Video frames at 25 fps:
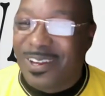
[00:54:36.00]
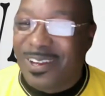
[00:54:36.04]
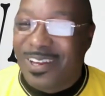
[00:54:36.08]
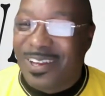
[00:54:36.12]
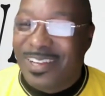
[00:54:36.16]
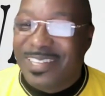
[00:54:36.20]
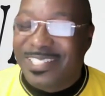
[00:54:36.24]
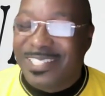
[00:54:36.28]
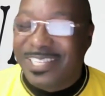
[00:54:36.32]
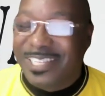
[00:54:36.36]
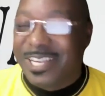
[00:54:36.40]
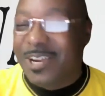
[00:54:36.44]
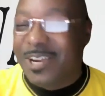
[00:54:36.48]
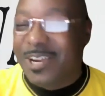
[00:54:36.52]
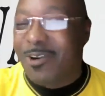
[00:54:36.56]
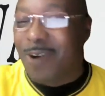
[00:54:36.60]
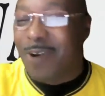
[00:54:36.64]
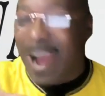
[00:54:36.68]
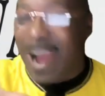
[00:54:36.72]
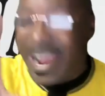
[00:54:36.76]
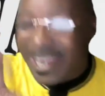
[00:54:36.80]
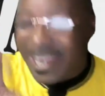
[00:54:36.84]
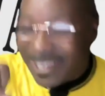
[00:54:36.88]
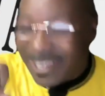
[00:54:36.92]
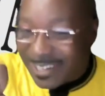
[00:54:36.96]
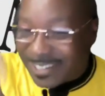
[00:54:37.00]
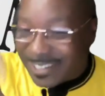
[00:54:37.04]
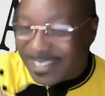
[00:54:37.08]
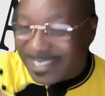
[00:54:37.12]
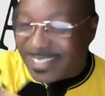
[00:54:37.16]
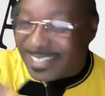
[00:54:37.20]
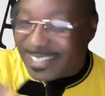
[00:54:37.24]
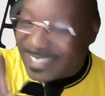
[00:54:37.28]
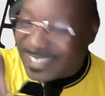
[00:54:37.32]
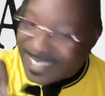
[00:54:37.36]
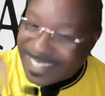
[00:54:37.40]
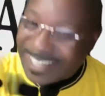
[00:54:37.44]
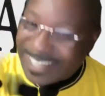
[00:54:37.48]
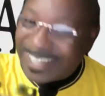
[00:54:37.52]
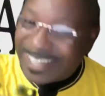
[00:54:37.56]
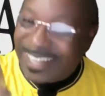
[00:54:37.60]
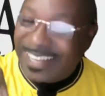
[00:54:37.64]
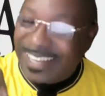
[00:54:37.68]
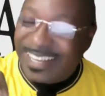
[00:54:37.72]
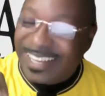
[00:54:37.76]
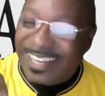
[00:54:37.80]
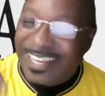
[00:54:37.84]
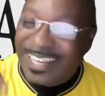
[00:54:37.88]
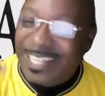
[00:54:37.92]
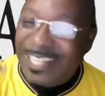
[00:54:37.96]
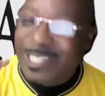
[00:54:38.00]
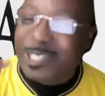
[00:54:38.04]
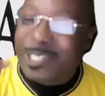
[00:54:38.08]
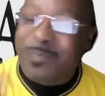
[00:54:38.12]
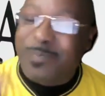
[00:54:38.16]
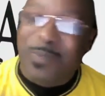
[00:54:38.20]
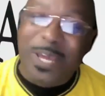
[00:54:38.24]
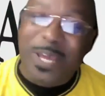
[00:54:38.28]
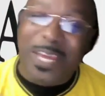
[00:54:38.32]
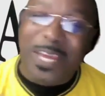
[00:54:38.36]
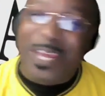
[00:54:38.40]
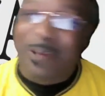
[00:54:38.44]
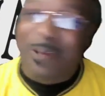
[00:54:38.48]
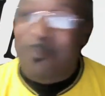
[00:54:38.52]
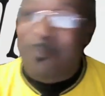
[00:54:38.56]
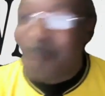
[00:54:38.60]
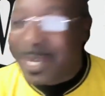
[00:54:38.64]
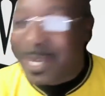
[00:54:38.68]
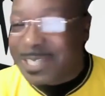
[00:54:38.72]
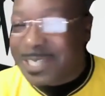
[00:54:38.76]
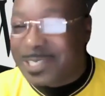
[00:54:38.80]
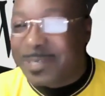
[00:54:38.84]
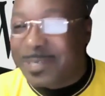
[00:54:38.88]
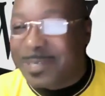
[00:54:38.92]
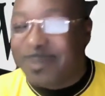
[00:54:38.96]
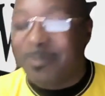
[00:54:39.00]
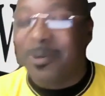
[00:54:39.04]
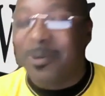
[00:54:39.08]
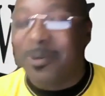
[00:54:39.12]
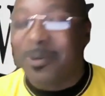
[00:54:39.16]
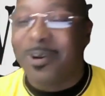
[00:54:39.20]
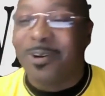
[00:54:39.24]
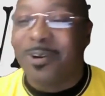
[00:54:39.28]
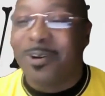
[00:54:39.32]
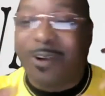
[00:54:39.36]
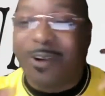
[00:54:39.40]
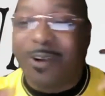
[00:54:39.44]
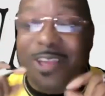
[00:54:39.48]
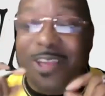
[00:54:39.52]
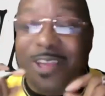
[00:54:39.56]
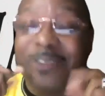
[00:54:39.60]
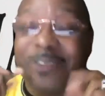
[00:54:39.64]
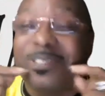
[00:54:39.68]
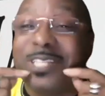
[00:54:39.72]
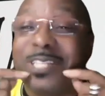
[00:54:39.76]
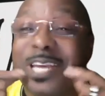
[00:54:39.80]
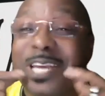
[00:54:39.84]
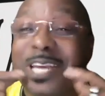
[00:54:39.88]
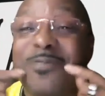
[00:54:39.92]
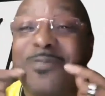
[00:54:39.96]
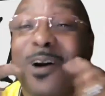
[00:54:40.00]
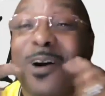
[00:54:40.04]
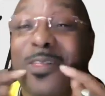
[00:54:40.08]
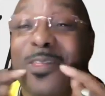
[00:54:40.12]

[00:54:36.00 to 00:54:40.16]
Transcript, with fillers: See, grinders, he's speaking wisdom. Your teeth are